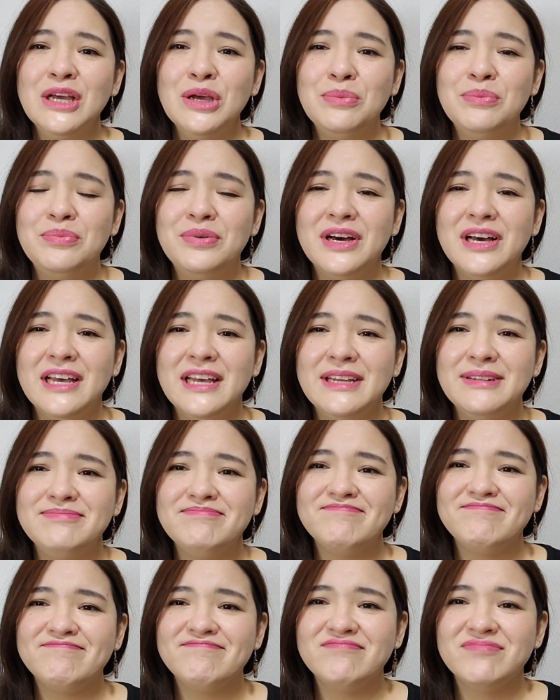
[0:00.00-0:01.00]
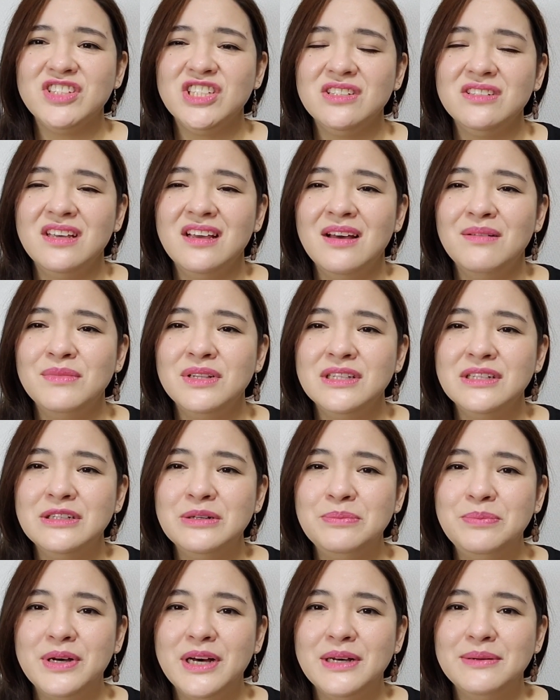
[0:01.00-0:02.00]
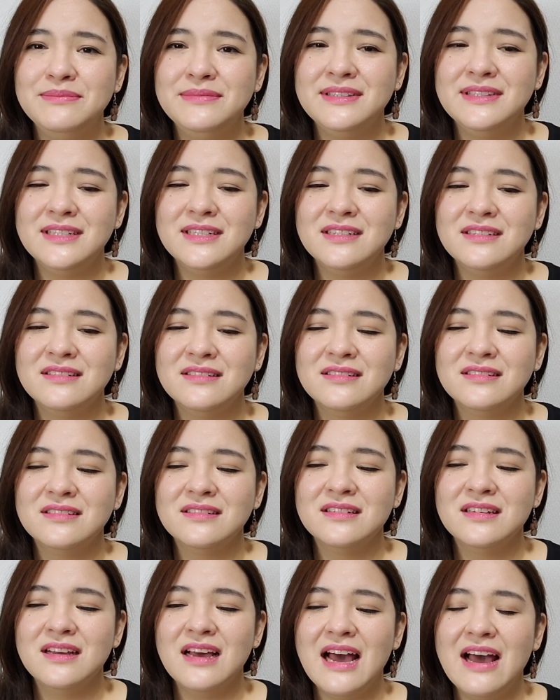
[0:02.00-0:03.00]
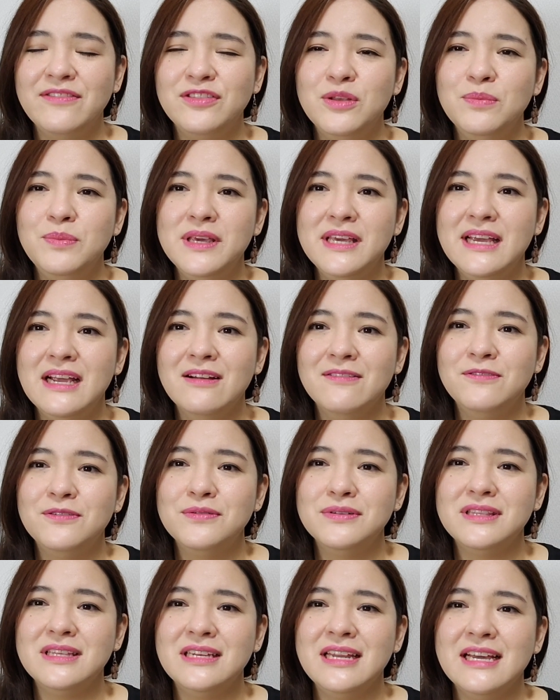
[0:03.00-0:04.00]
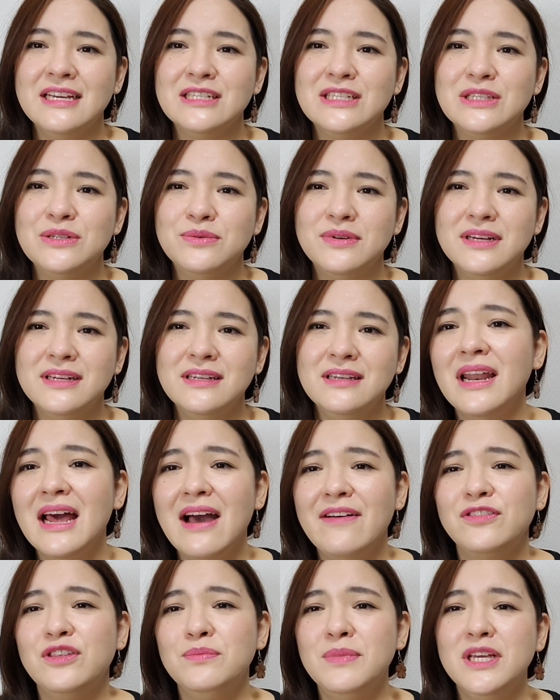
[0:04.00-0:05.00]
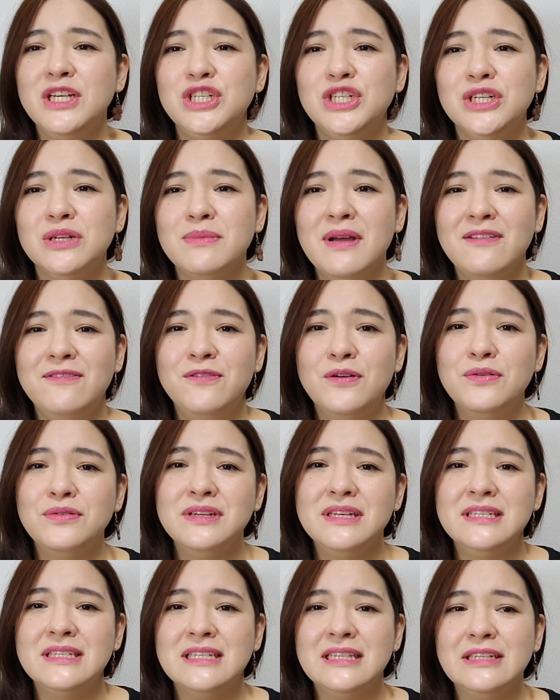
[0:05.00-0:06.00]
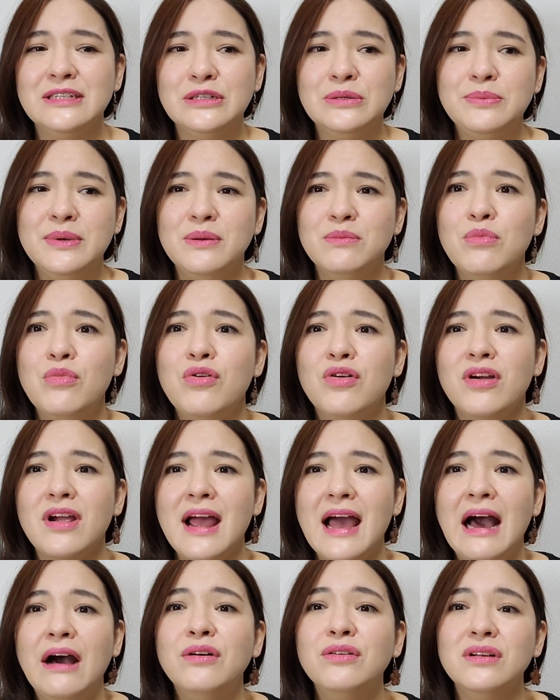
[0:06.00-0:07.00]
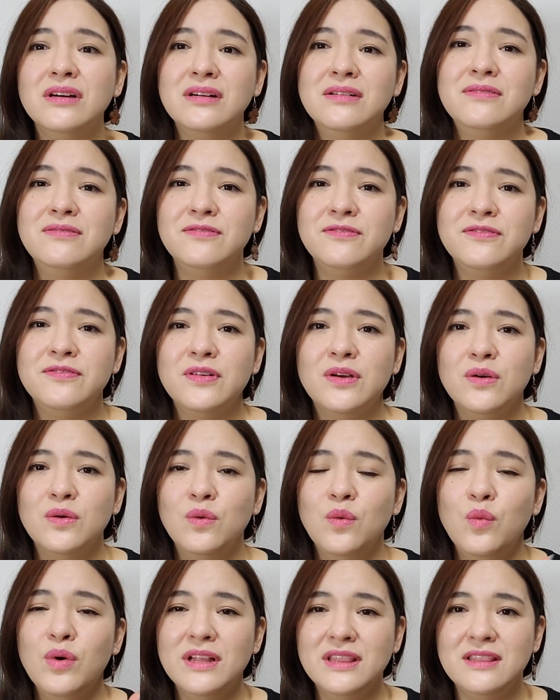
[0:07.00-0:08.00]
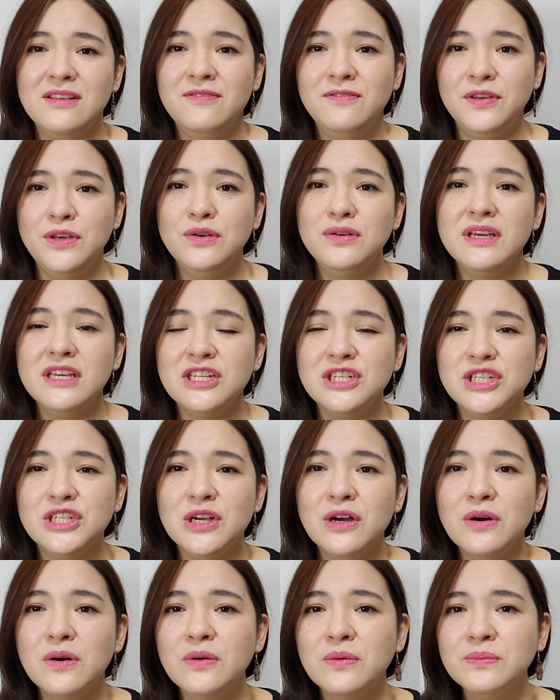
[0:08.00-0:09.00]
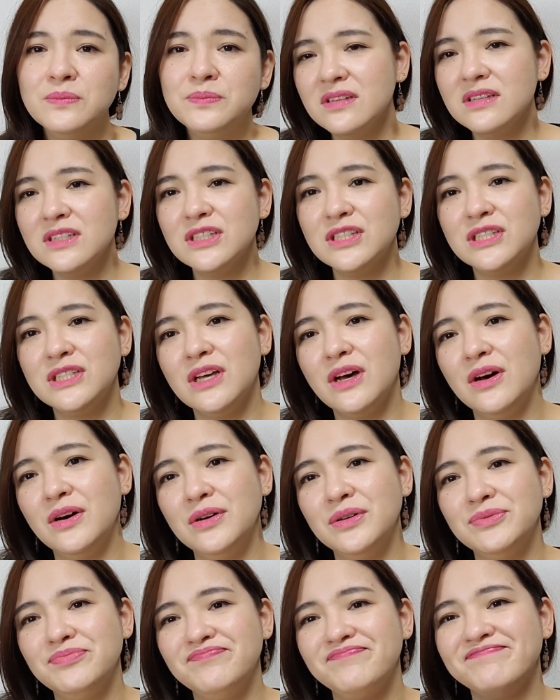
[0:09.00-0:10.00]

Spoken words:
but I'm a little bummed. I have to be careful with the next one. I have to make sure my phone is a little bit more out of what the view can show. So